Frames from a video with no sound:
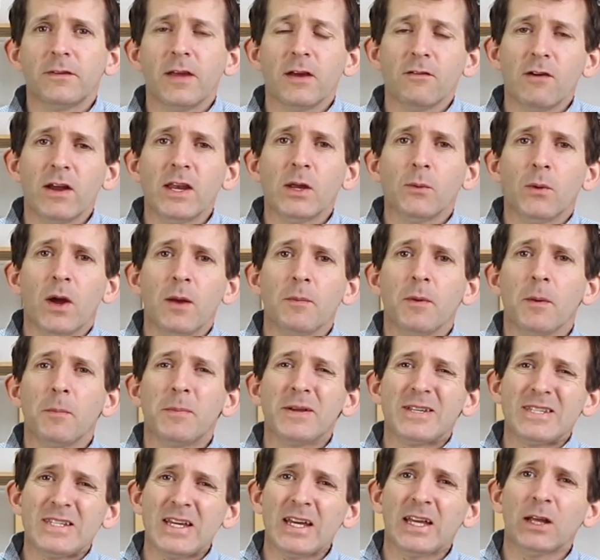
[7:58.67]
here anyway, but
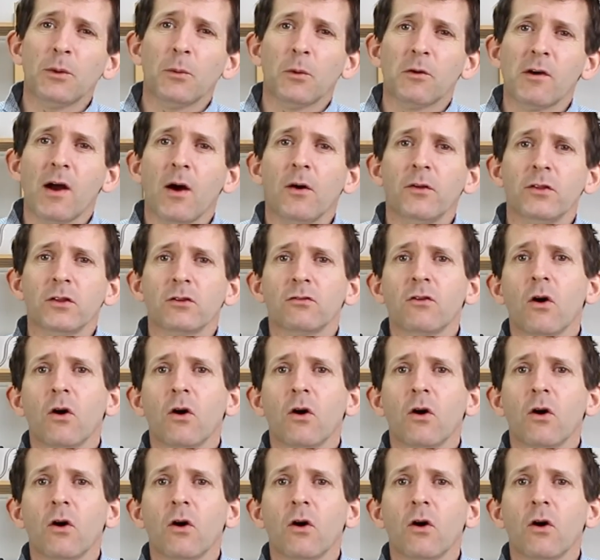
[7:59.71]
particularly when we're out on the